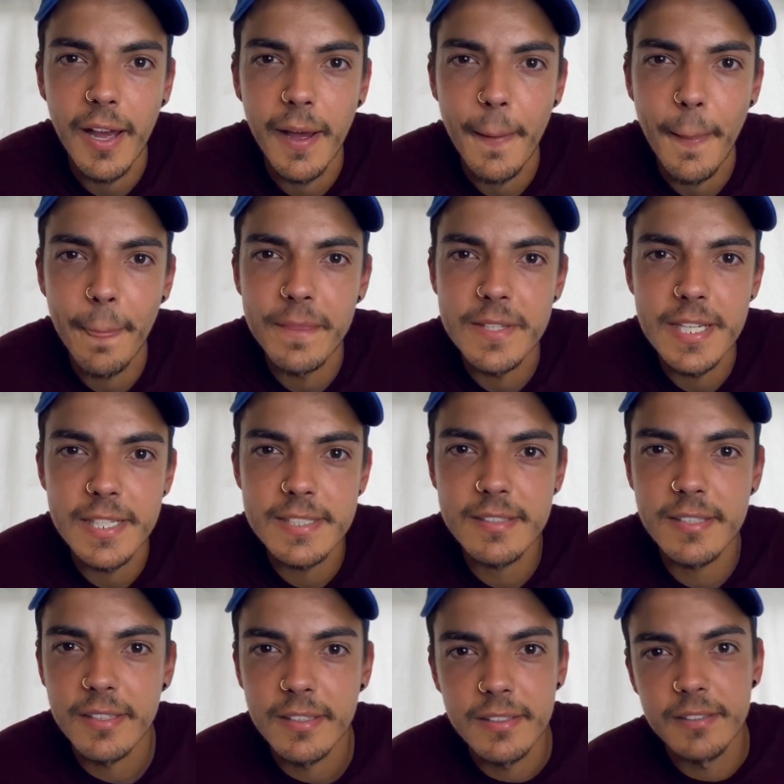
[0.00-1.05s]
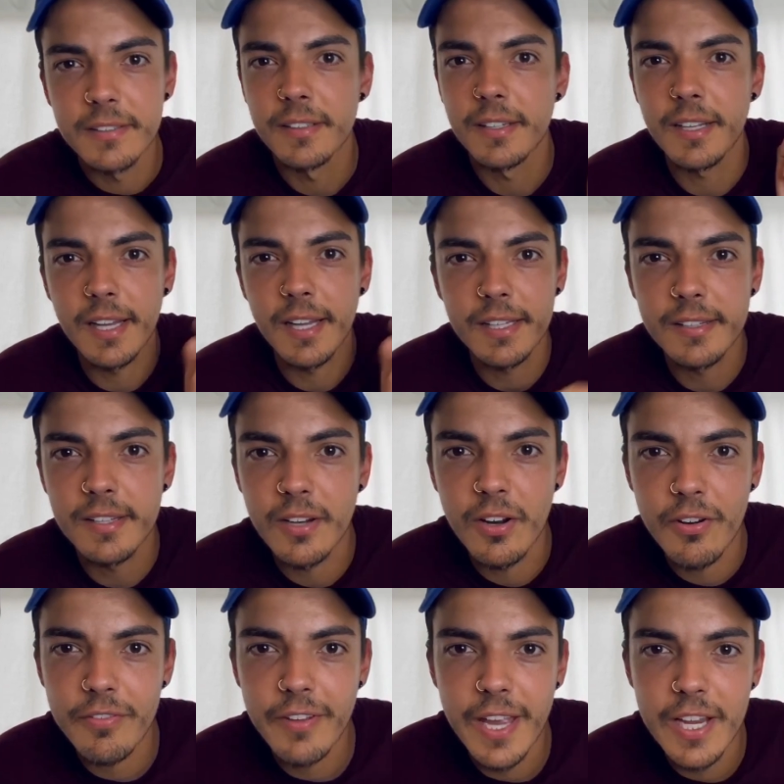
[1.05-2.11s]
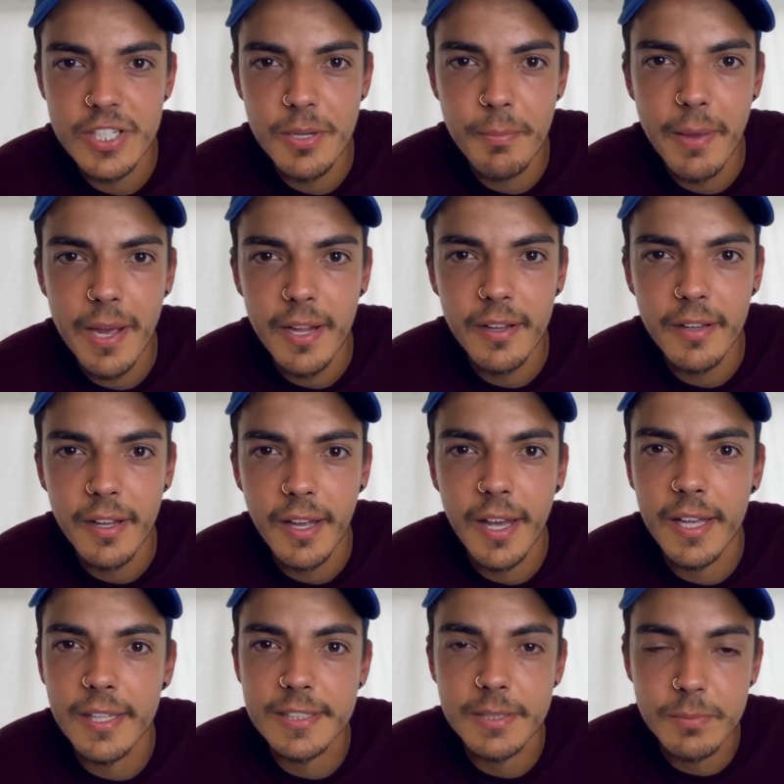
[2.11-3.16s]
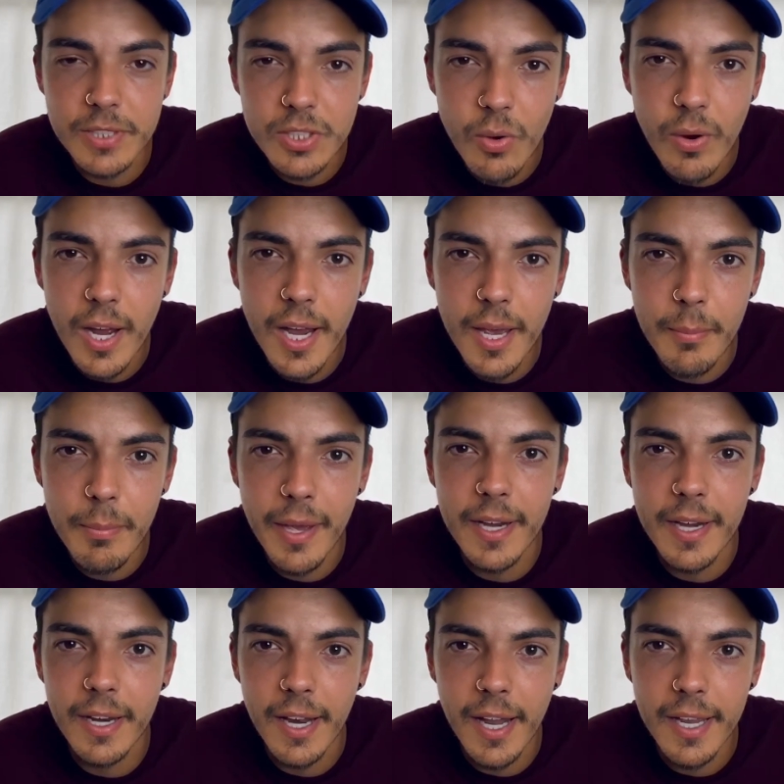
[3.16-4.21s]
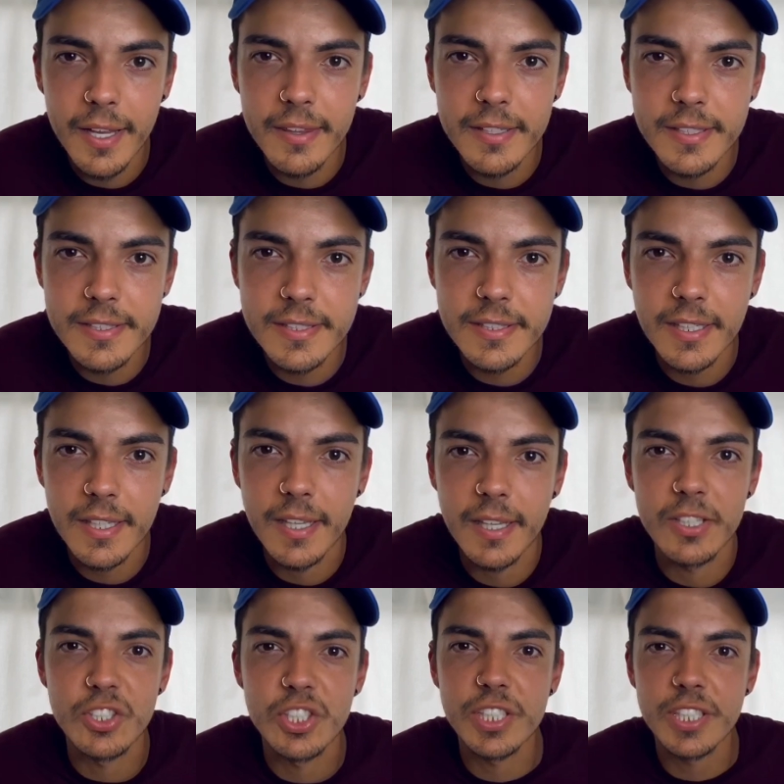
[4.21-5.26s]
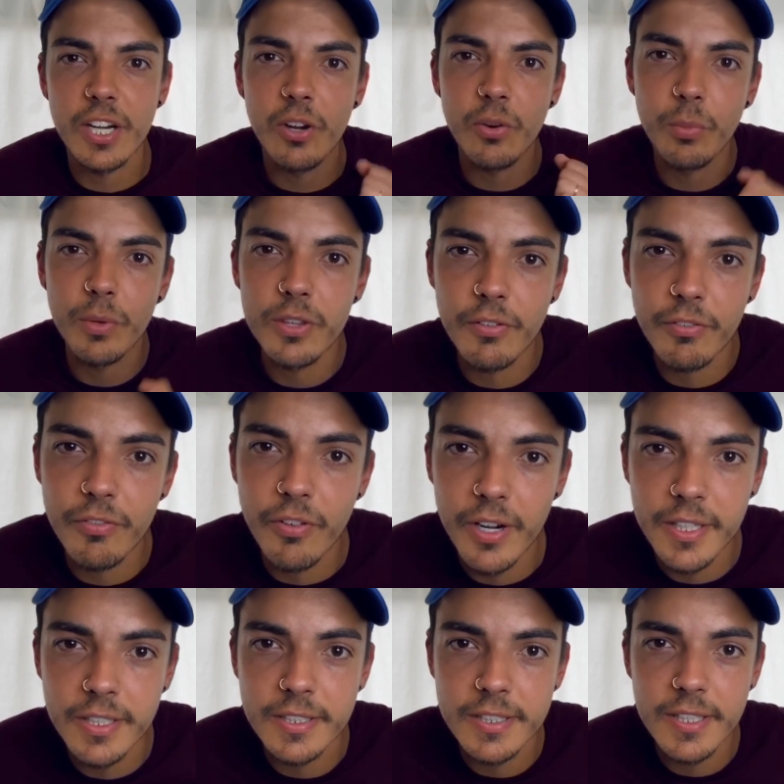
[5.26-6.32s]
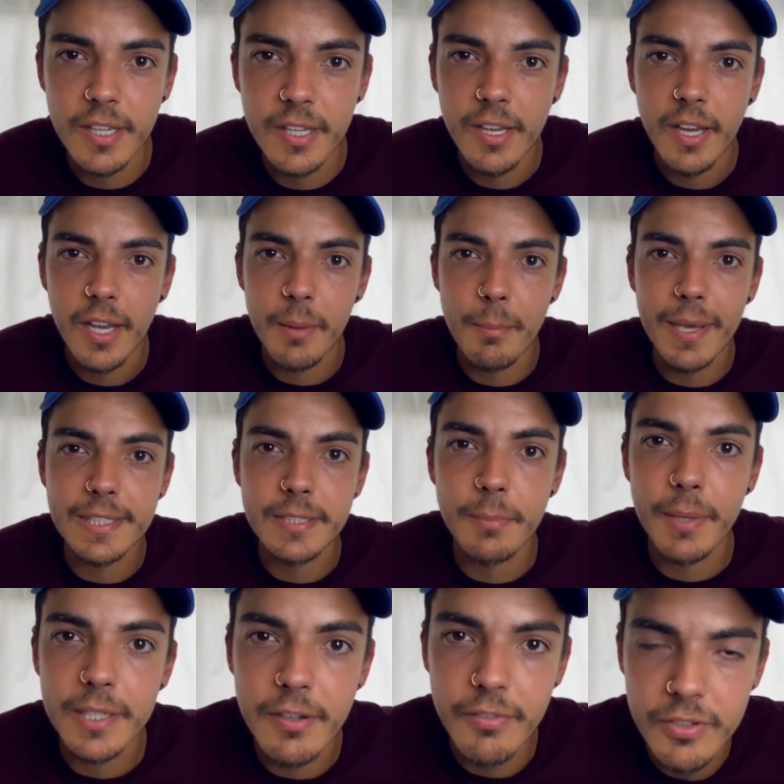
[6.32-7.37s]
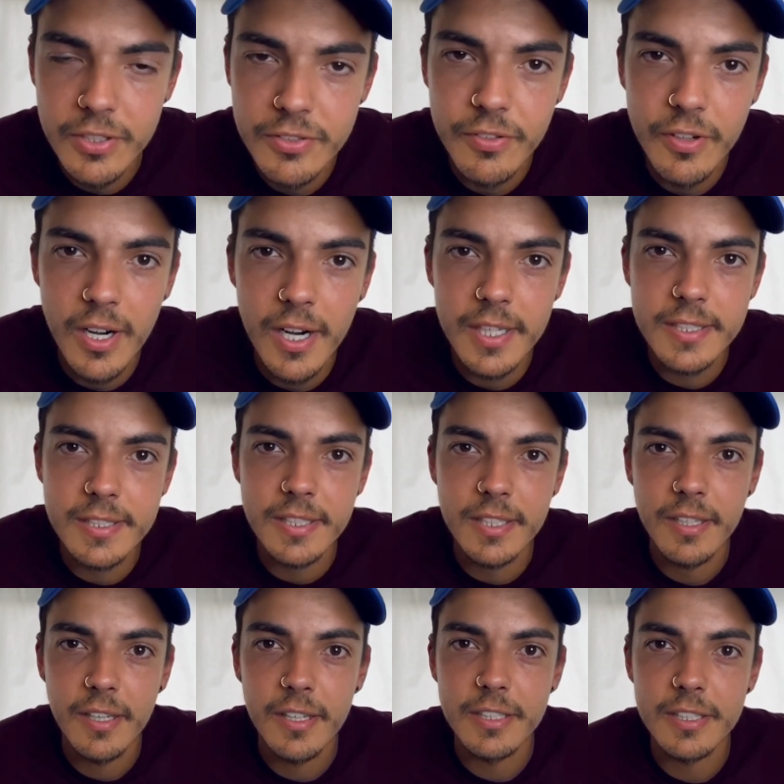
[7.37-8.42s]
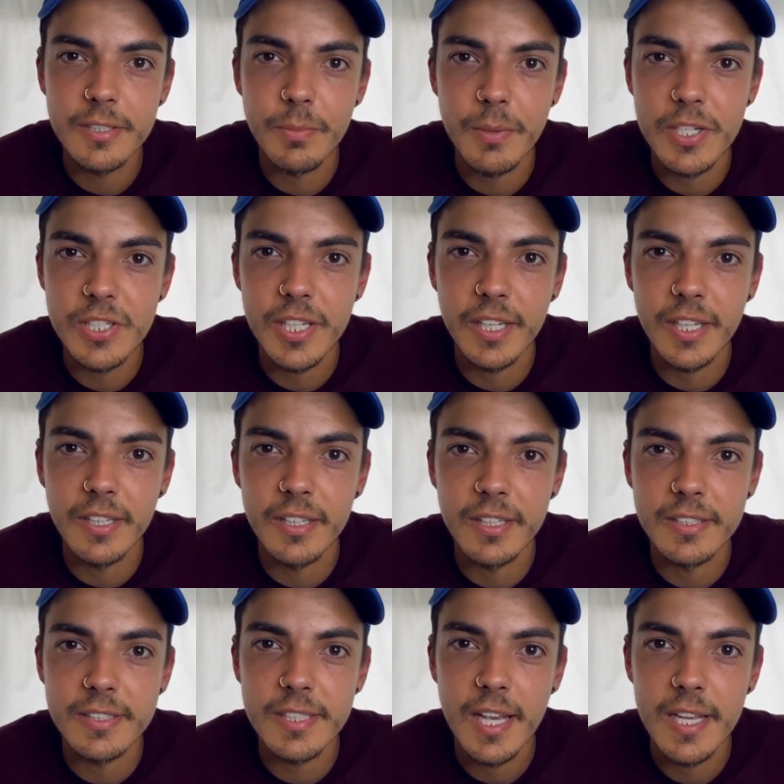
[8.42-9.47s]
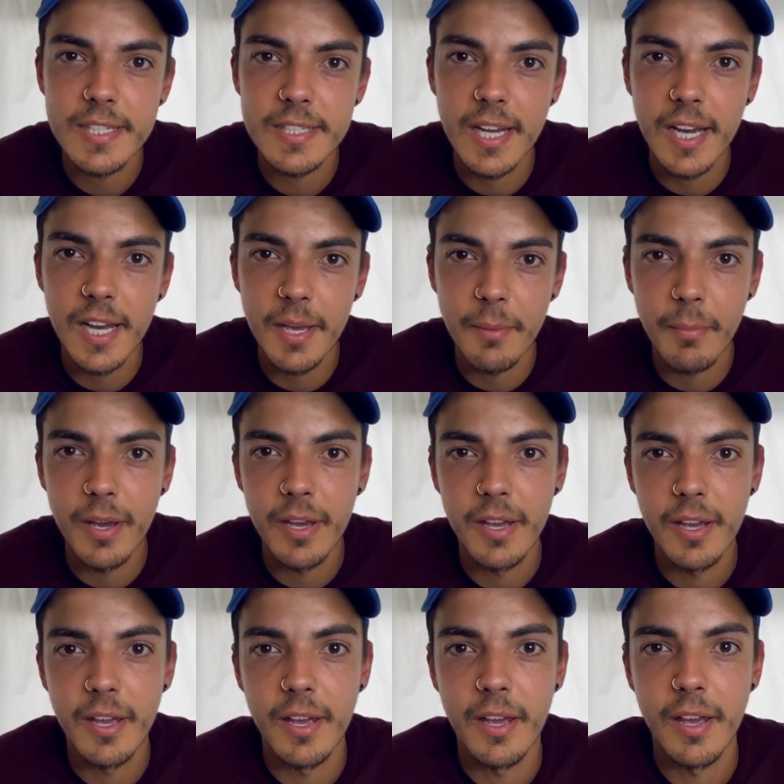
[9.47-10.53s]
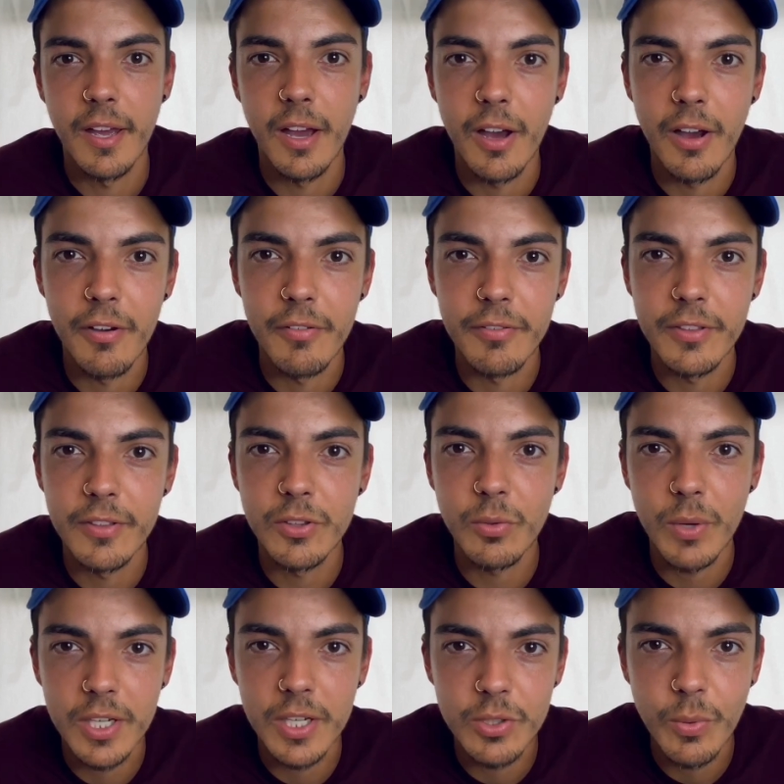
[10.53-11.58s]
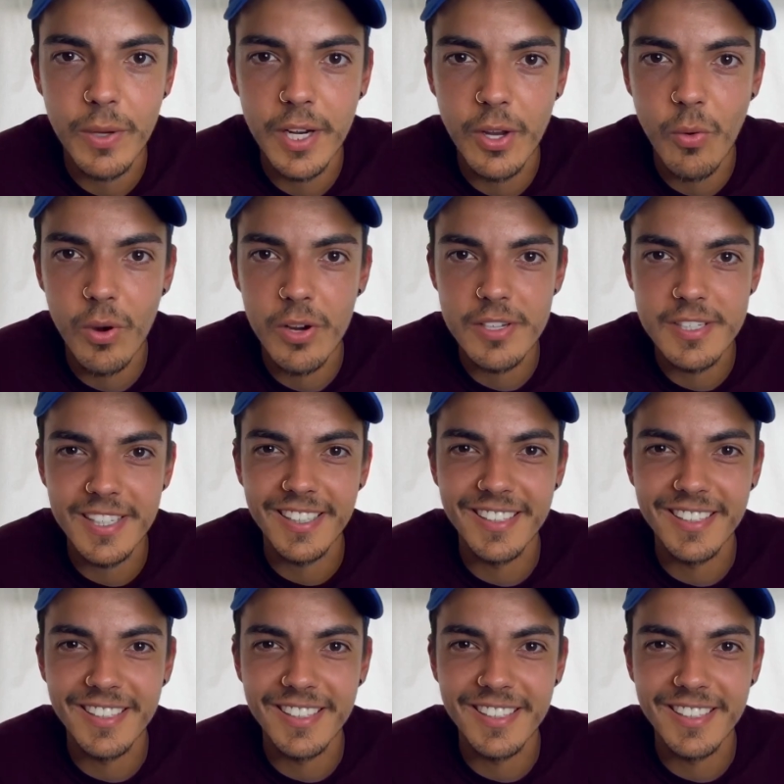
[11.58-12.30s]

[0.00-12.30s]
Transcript: just click the notification bell and subscribe and like this and share it with your friends. It makes a big difference for us, especially in this time of 2020 quarantine.